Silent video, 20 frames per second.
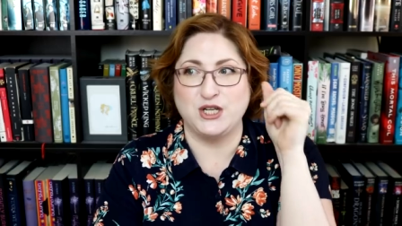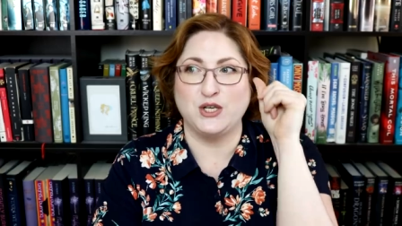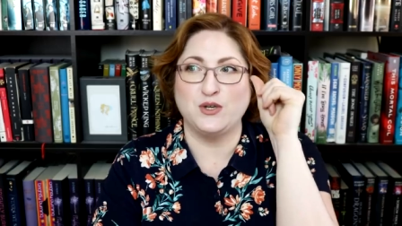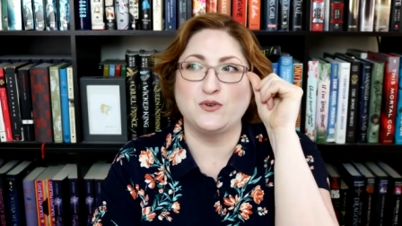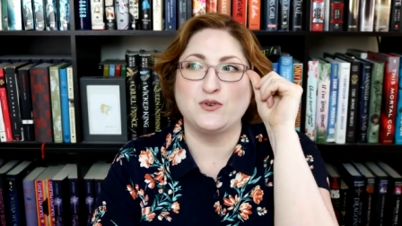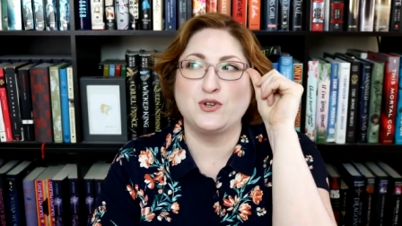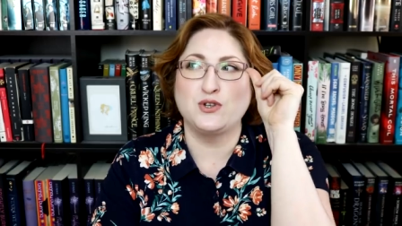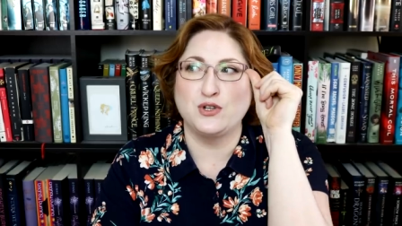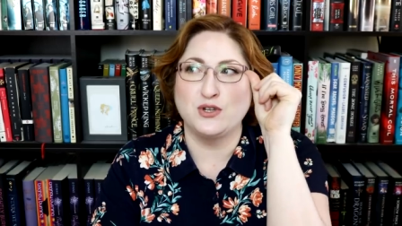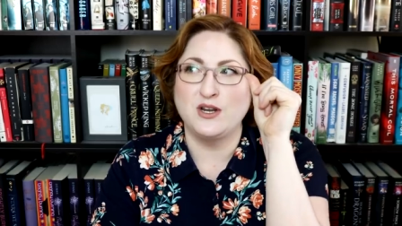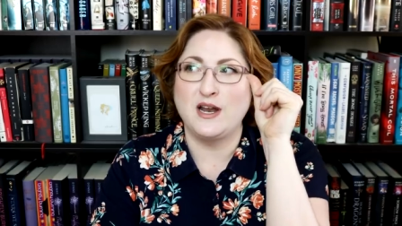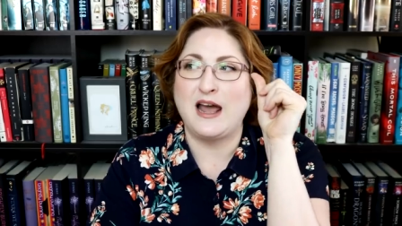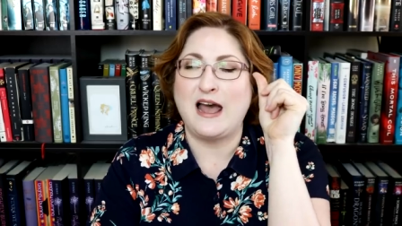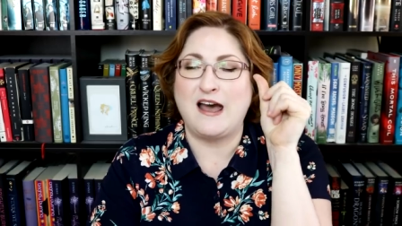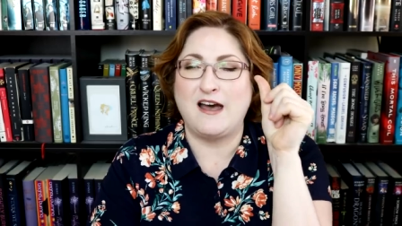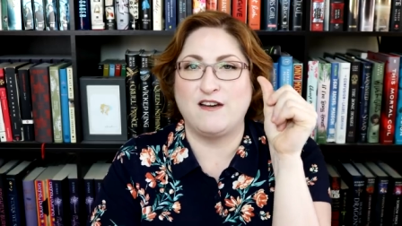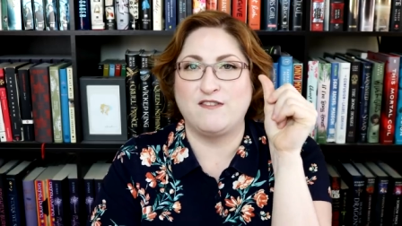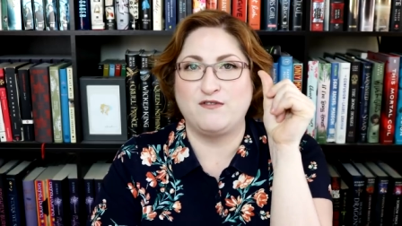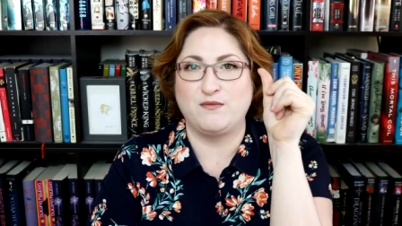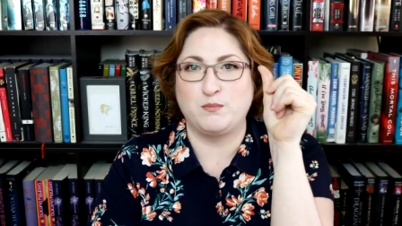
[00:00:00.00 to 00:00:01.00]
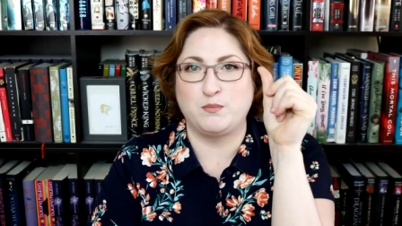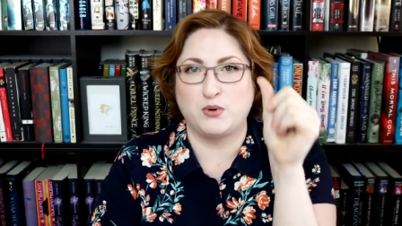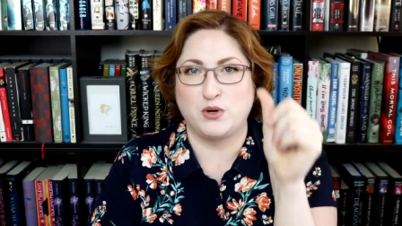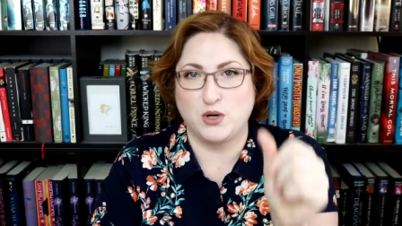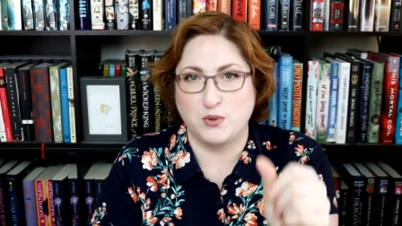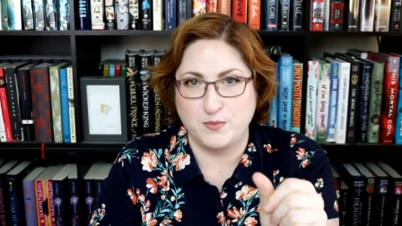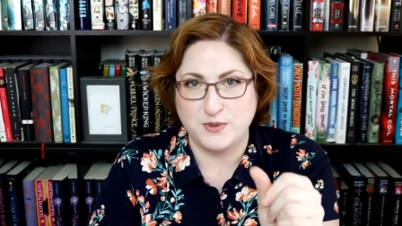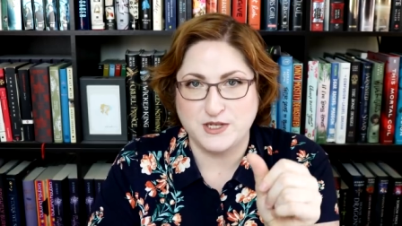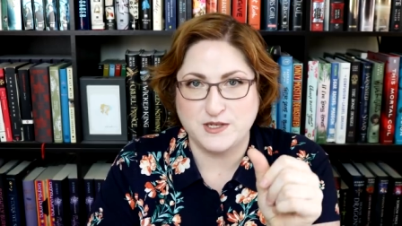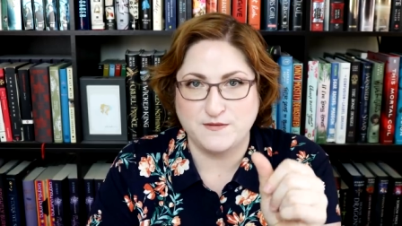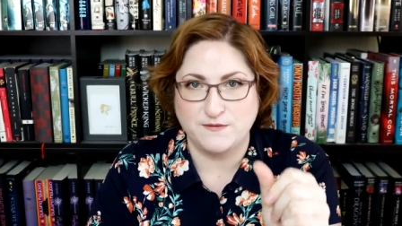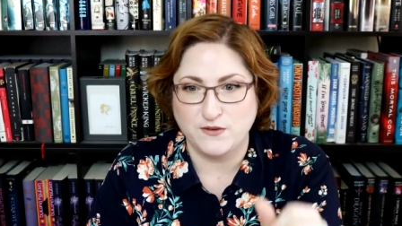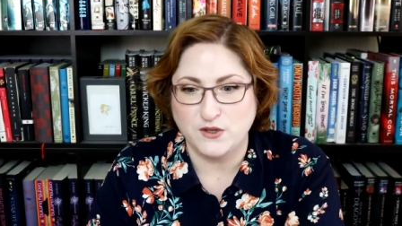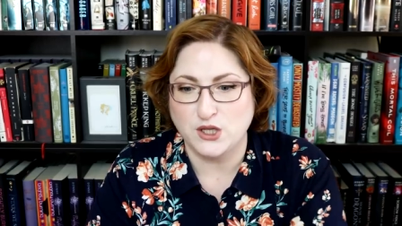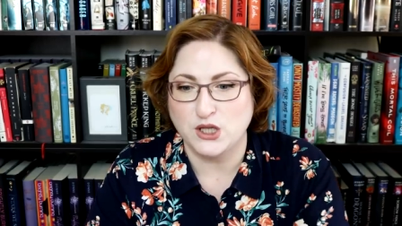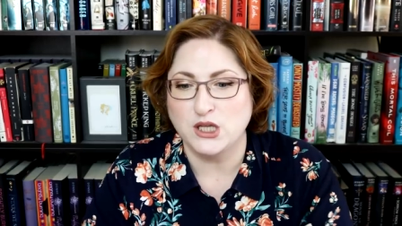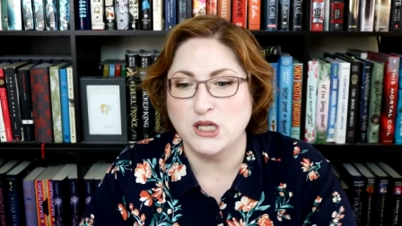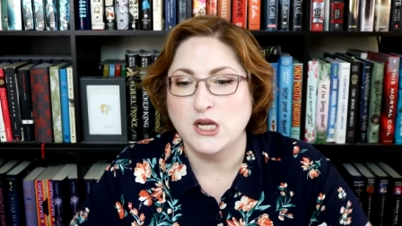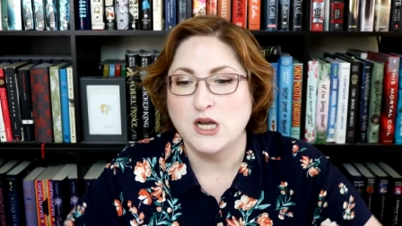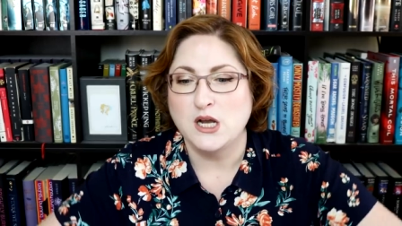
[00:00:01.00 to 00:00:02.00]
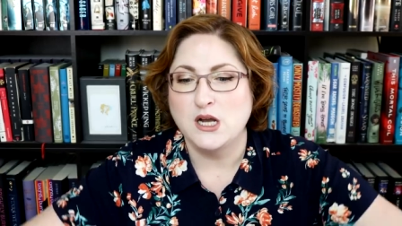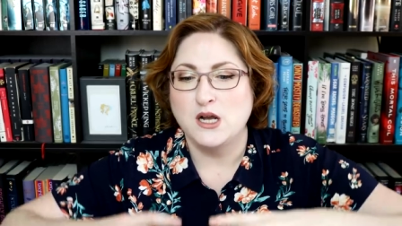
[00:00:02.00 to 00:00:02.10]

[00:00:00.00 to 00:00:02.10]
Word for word: You should have purposeful